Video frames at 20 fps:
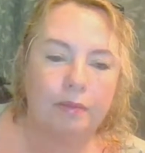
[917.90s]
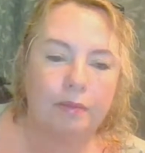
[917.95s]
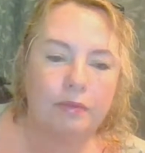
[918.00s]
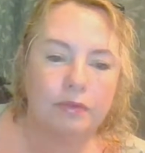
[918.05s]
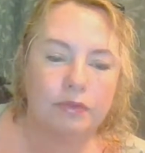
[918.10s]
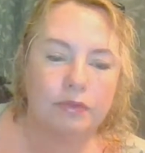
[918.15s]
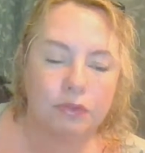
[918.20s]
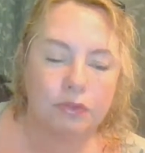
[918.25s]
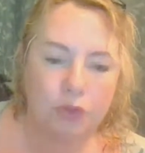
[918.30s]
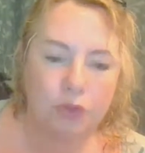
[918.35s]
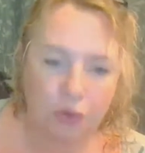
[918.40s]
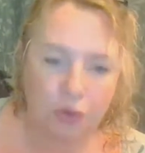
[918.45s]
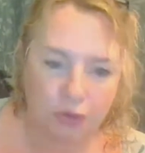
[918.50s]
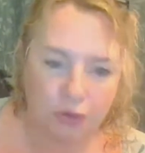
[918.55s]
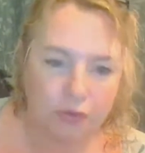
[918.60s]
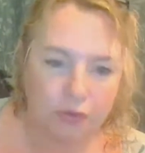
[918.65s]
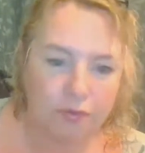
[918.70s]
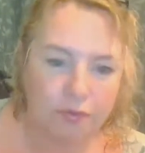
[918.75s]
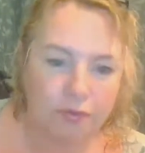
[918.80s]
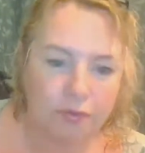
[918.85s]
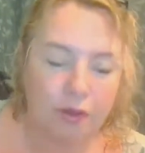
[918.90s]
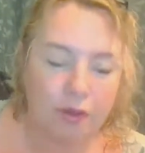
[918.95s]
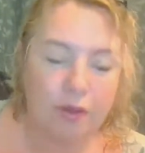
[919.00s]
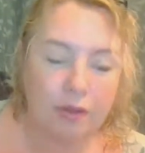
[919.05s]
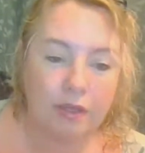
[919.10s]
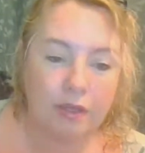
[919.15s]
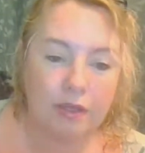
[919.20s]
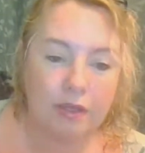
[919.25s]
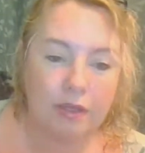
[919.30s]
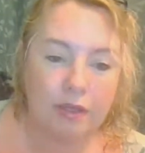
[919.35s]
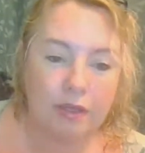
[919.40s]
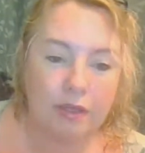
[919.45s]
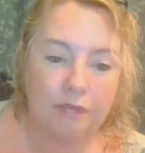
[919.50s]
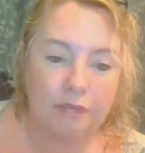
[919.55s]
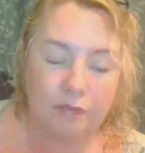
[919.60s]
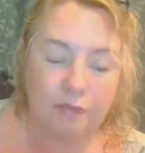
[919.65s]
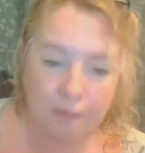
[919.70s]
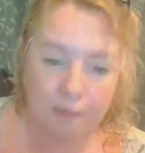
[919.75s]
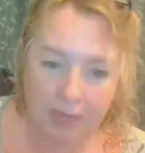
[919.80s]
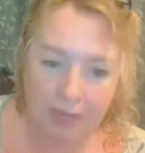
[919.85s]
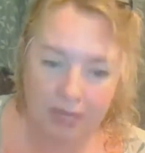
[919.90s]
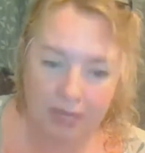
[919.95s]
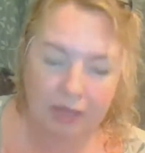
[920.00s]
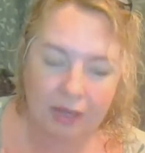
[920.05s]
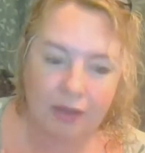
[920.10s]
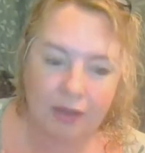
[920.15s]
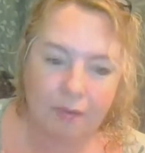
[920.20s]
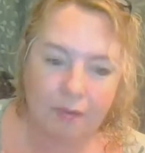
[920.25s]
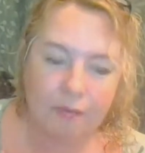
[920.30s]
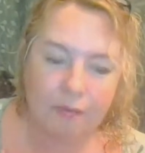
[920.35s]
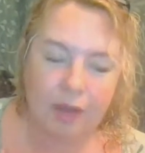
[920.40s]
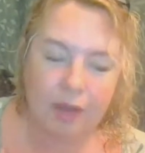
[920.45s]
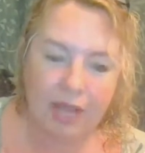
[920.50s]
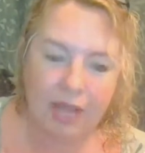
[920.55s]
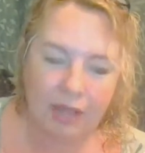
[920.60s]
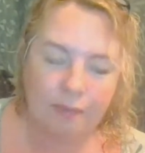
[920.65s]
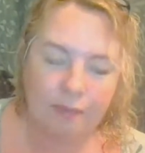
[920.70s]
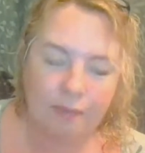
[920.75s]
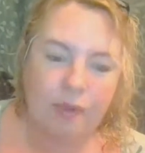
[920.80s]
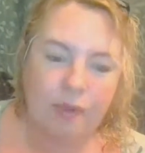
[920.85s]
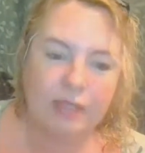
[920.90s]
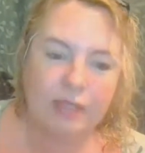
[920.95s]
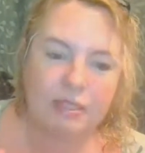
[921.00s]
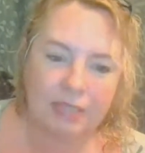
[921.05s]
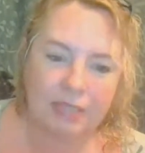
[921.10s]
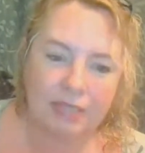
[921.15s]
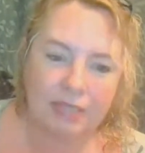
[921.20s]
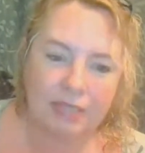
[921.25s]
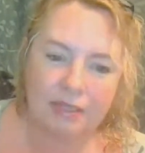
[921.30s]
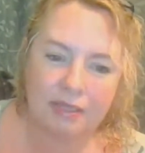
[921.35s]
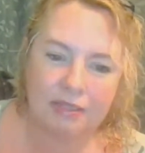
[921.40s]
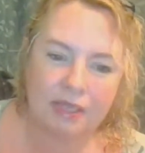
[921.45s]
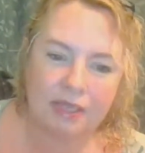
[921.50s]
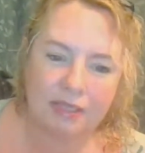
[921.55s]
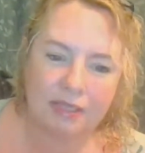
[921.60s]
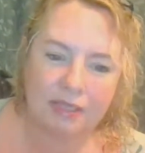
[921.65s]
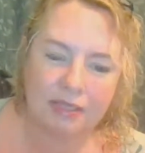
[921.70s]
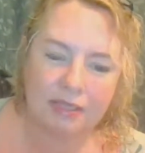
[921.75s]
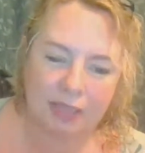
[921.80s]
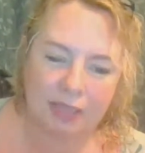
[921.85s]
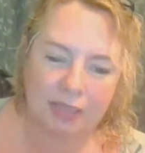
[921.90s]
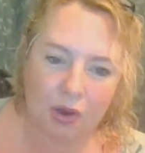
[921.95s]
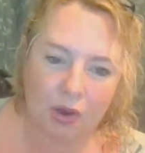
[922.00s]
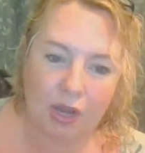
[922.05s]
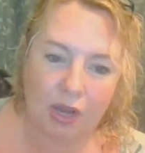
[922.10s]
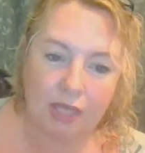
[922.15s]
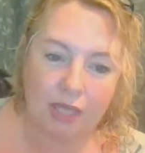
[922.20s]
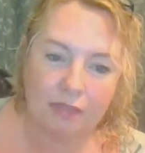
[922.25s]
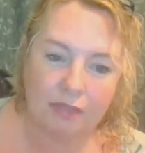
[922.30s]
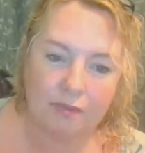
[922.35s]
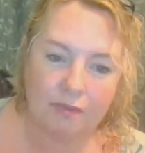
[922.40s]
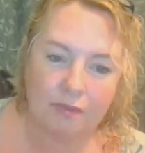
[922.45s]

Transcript: So for me, my standards are set high.